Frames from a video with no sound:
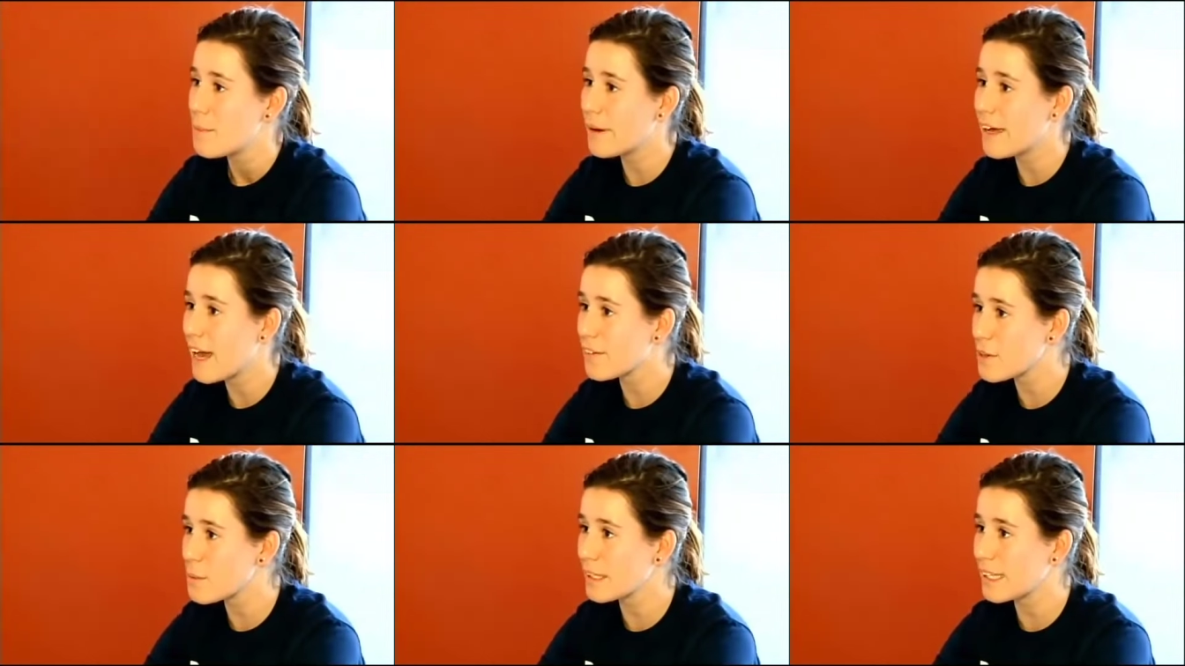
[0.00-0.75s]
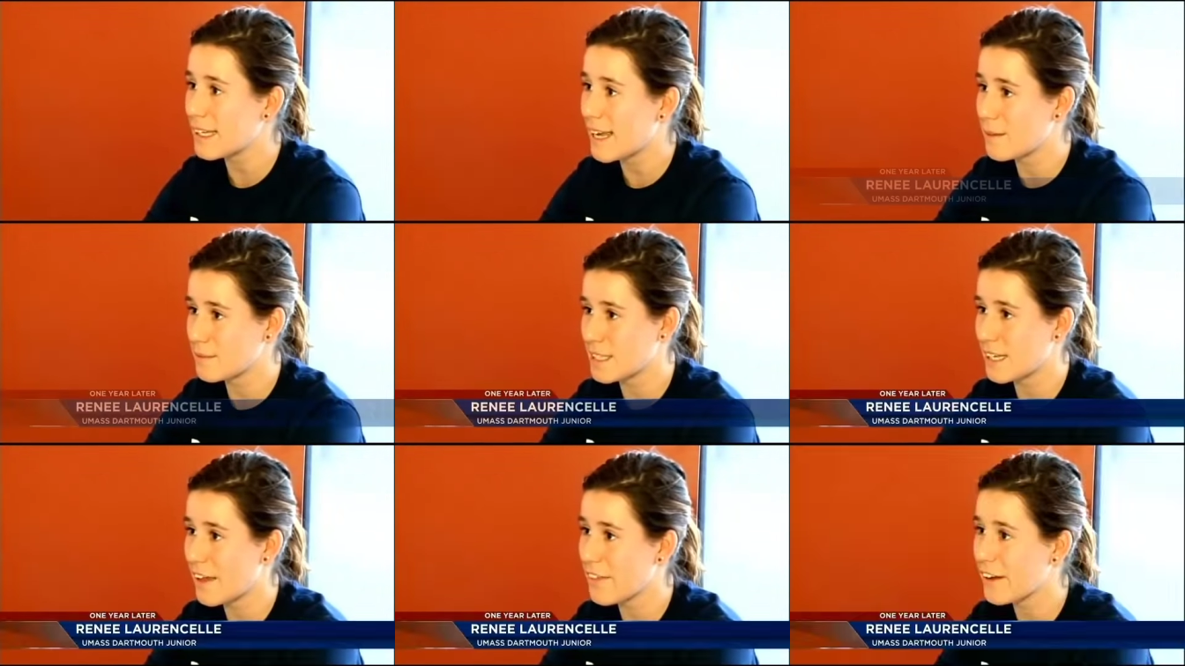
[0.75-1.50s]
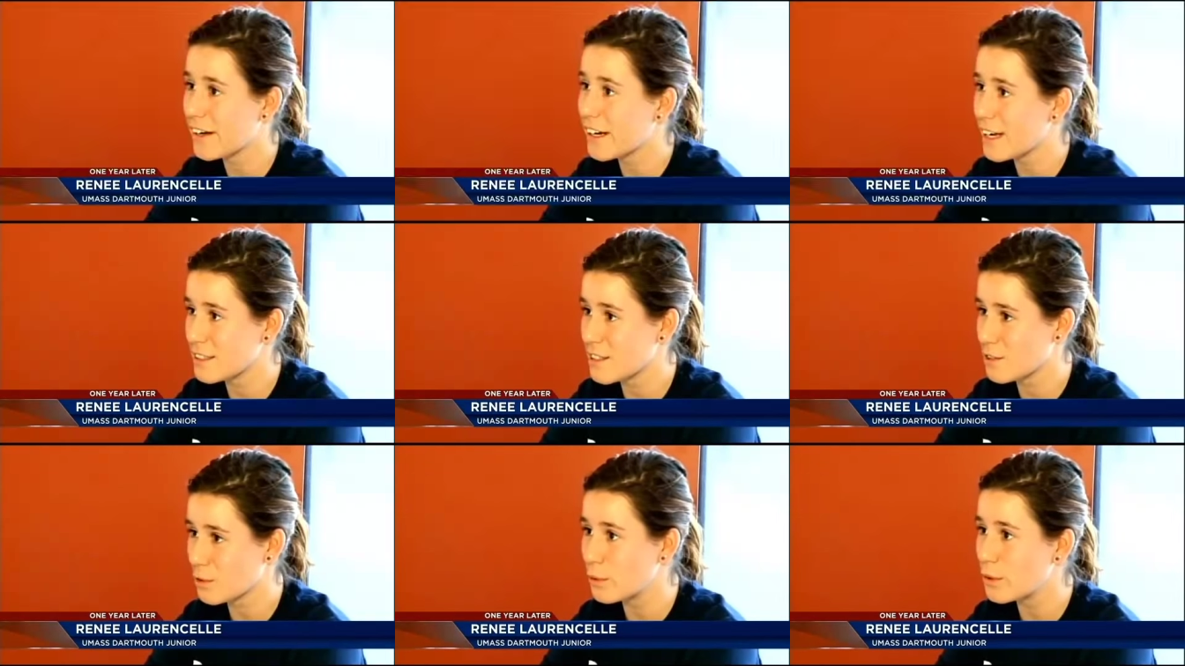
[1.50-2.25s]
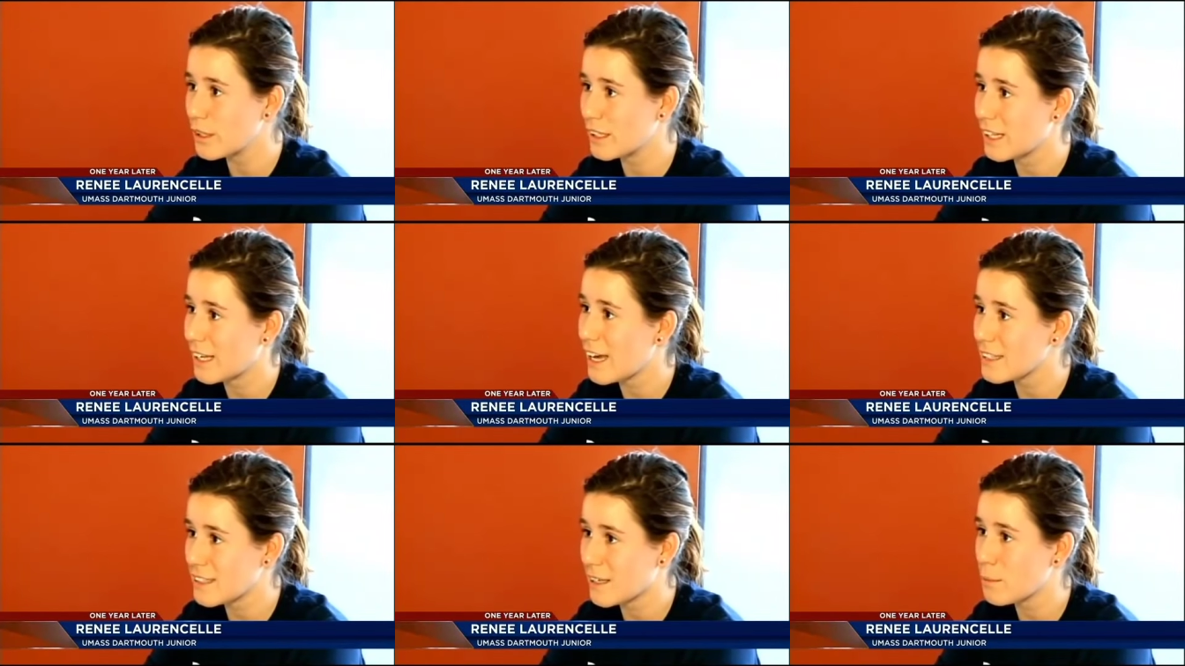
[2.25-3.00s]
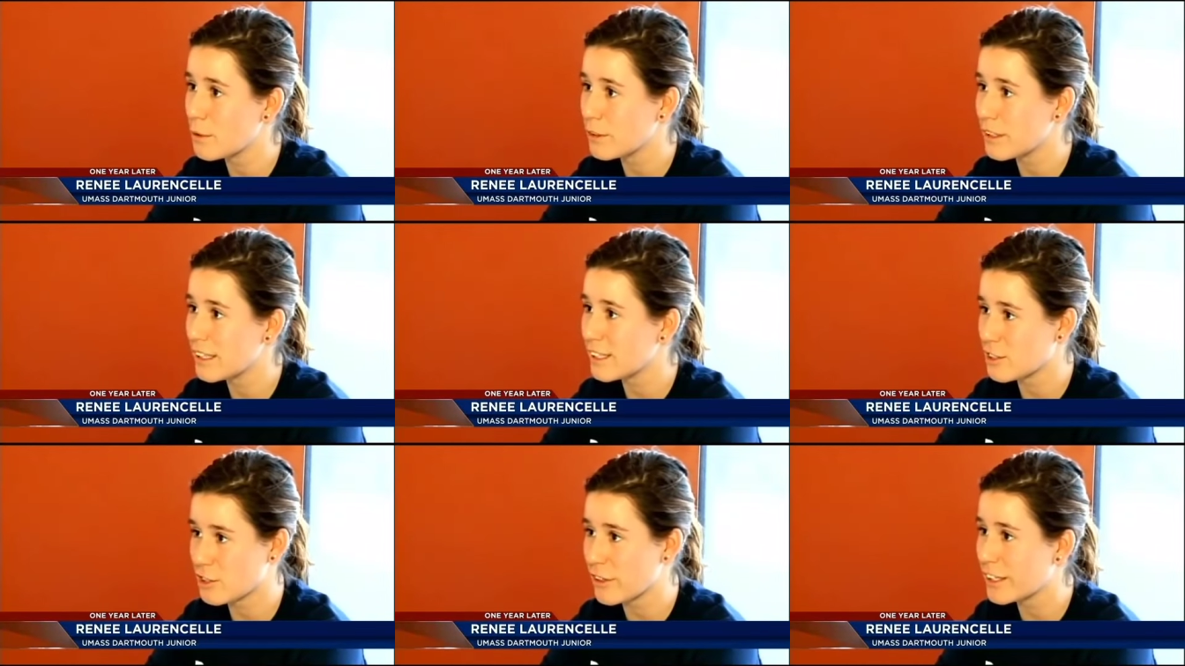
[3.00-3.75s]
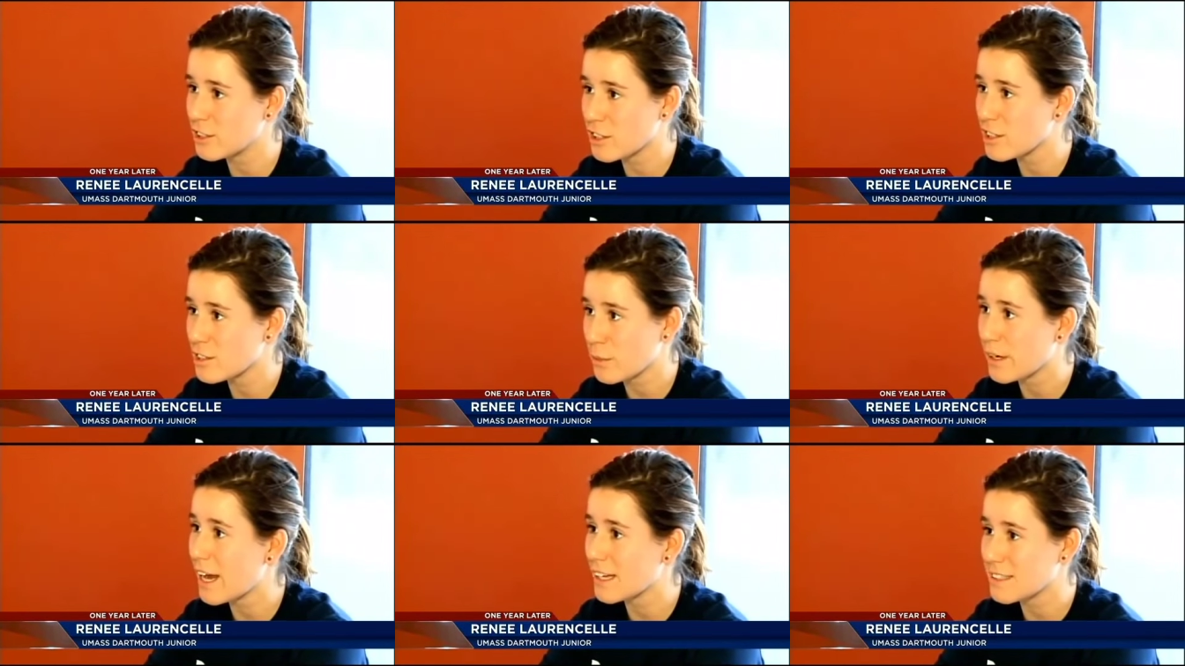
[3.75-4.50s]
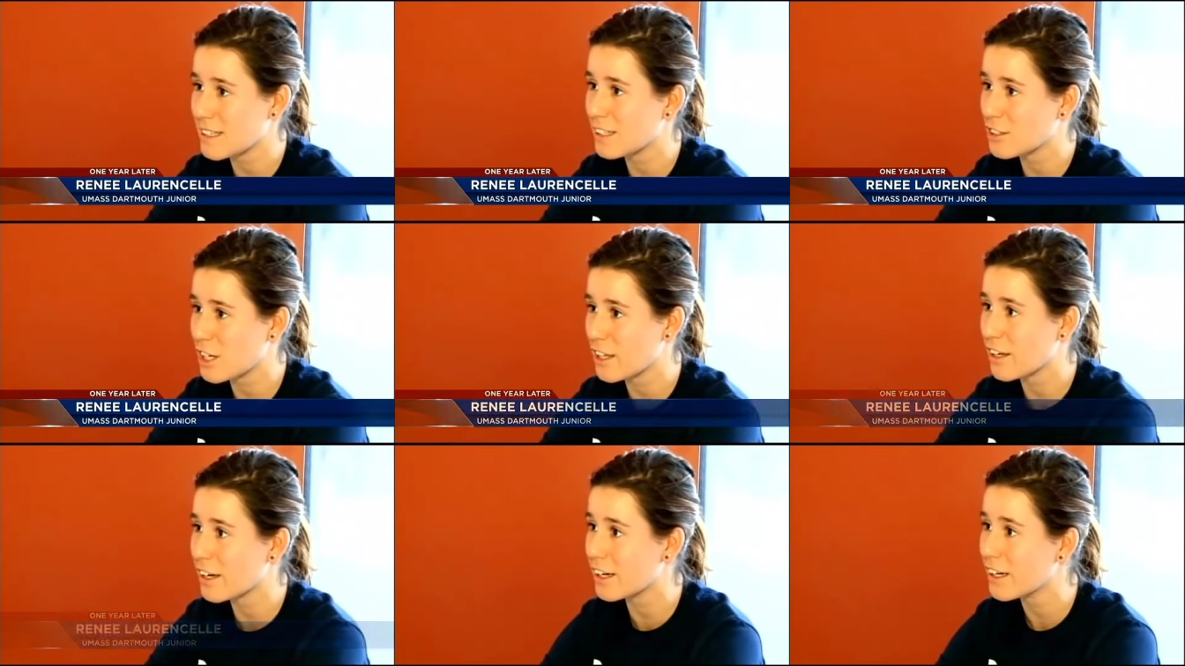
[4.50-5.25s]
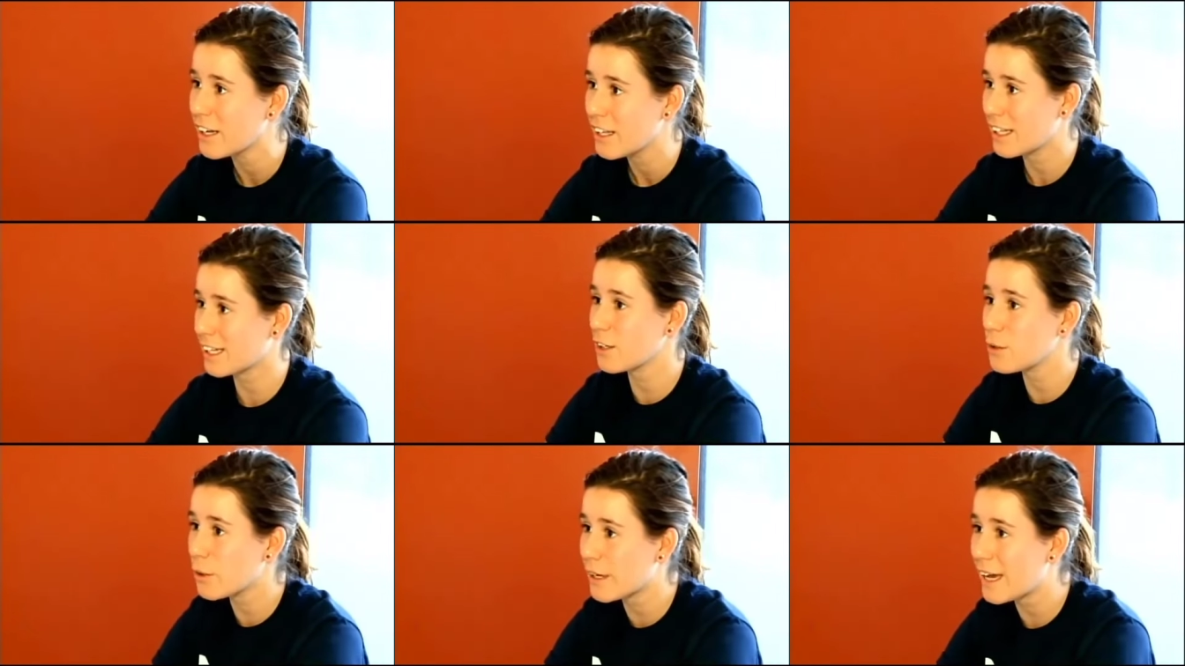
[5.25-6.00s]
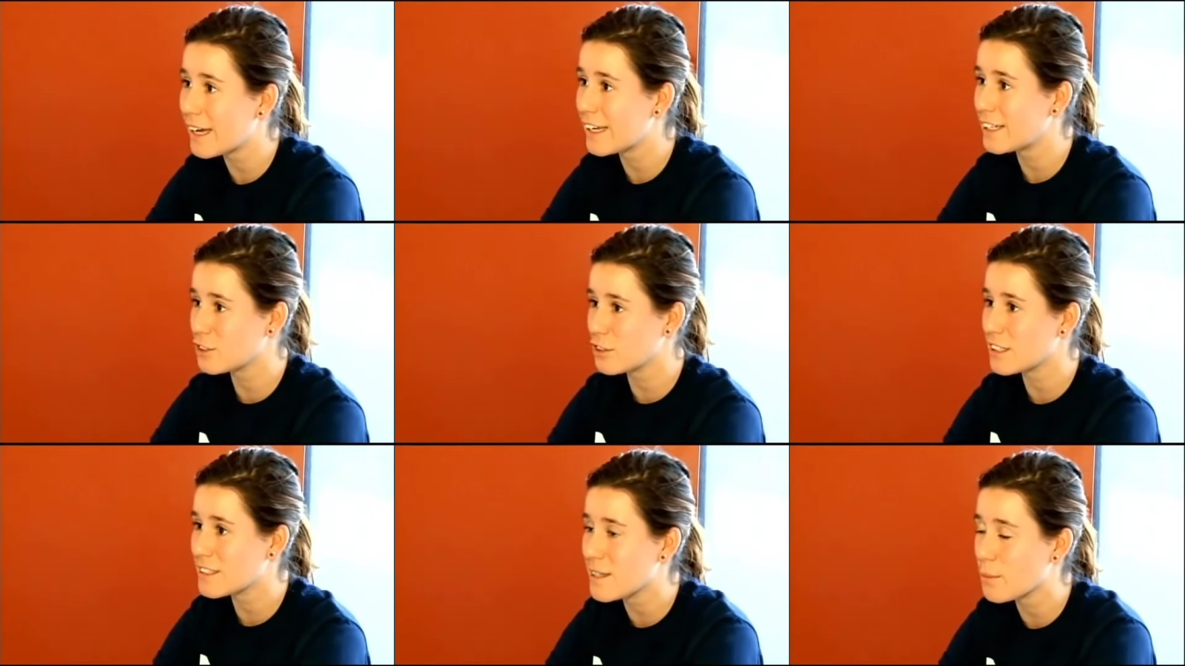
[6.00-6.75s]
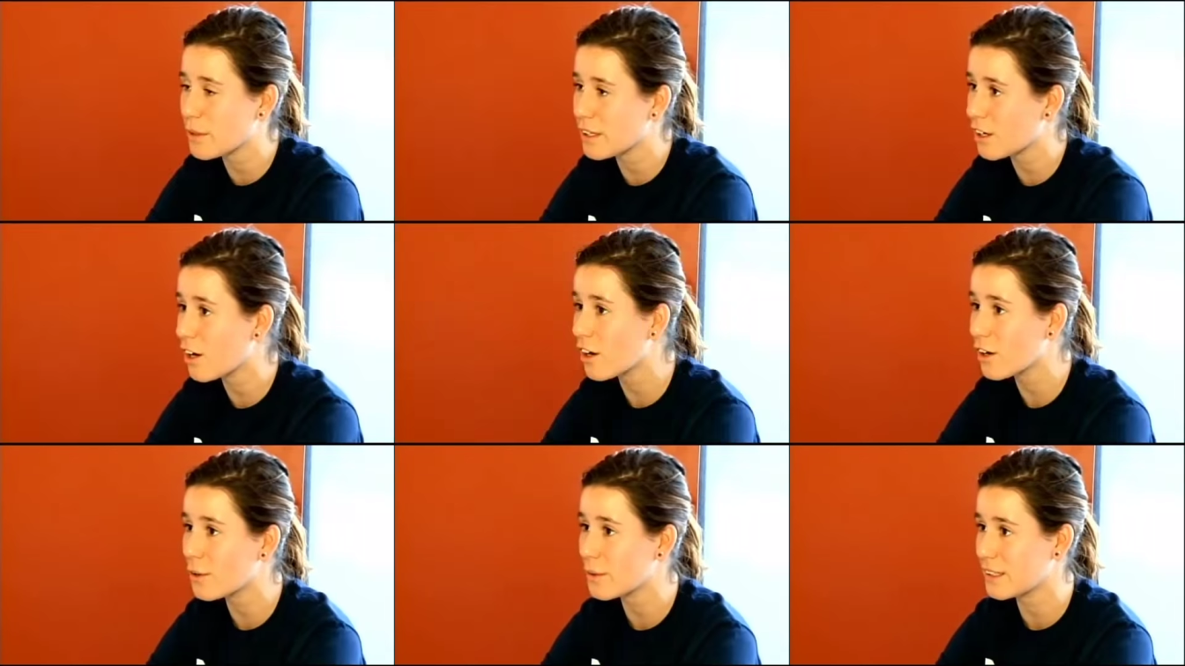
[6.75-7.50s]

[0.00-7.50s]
but everybody came together as a school and like as a community. Strangers were asking each other, like, "Are you okay? Do you need somewhere to go?"